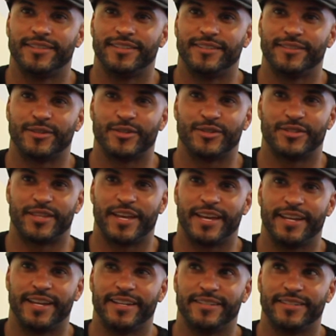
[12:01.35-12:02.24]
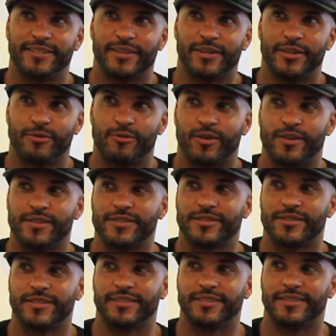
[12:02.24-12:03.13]
because they are the
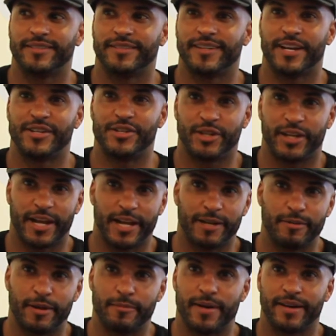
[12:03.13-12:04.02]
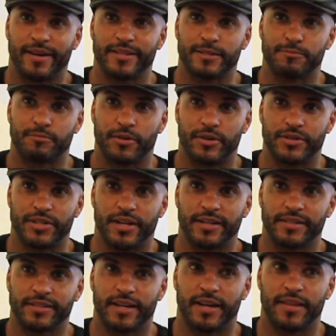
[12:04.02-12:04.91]
ones that educated me about this
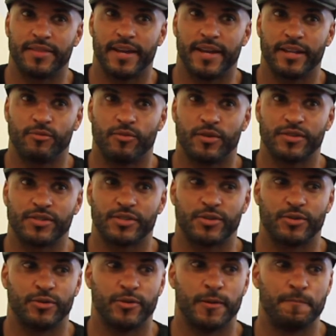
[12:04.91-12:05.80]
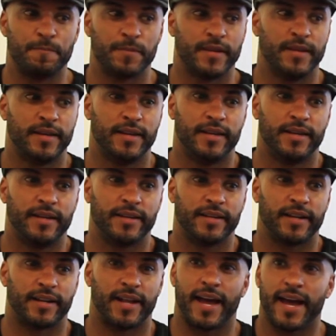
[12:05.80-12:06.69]
project, and they're the ones who
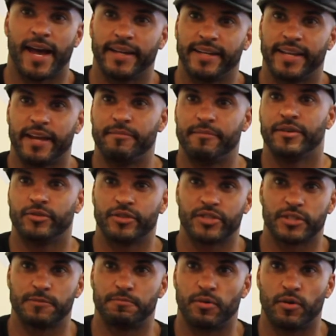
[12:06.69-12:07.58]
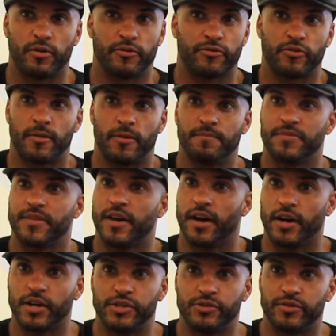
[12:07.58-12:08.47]
kind of gave me all the support from The
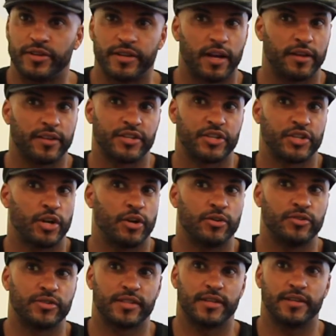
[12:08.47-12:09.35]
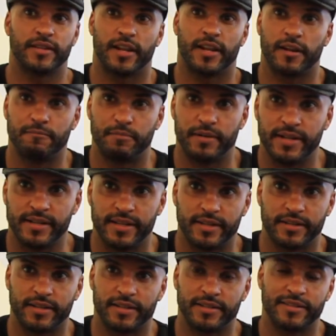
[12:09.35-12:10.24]
100 and other shows that I've been
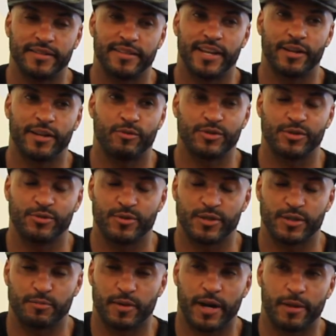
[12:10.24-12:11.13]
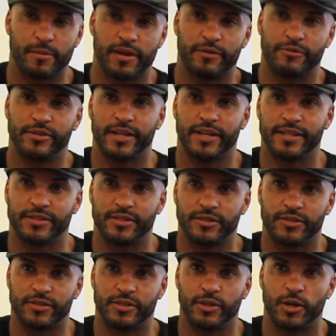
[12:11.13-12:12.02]
in, and they're the ones who inspire me every day
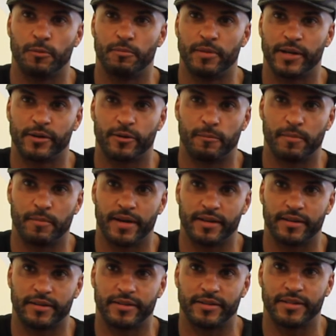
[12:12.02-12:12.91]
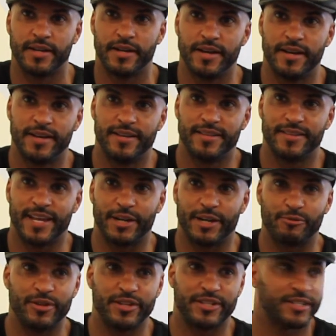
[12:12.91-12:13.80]
to go bigger and better. And they're
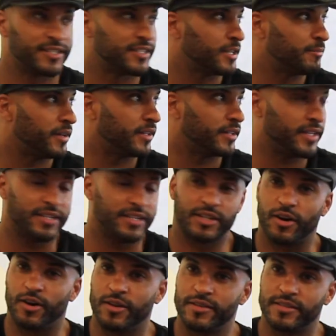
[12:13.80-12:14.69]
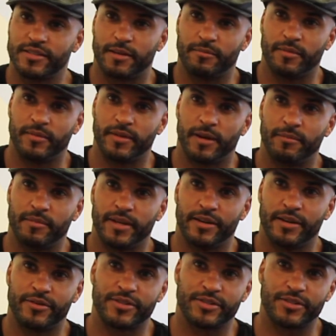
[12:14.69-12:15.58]
the reasons I'm at these cons. I'm
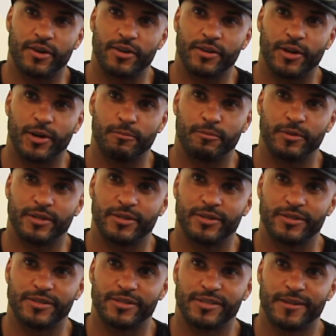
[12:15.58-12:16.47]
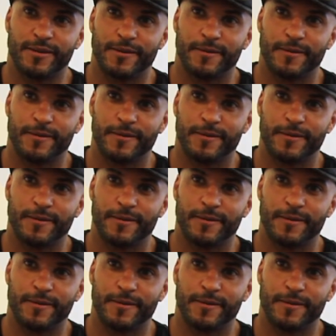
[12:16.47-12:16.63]
here in Stockholm because